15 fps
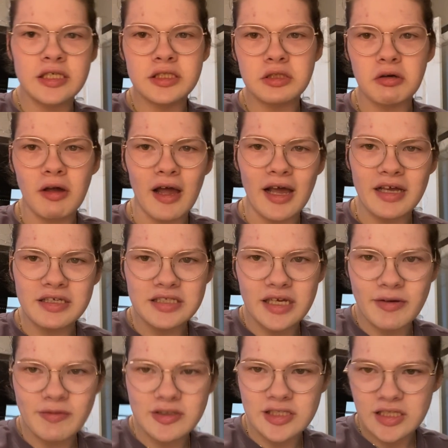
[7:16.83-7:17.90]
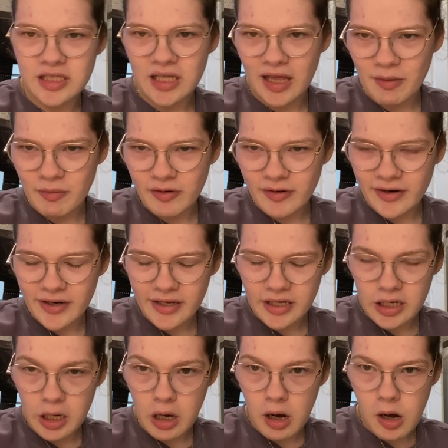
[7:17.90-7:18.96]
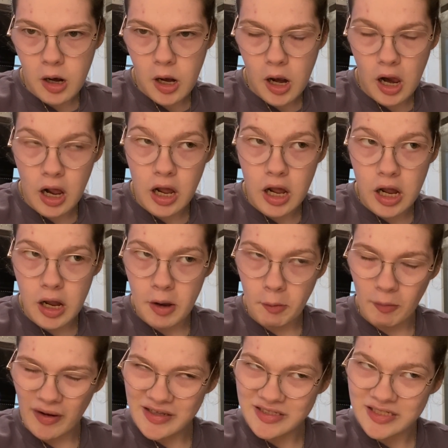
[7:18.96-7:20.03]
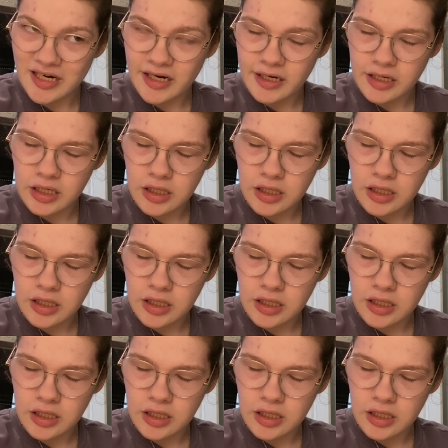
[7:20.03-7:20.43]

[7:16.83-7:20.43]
So guys, I went to the library on Wednesday.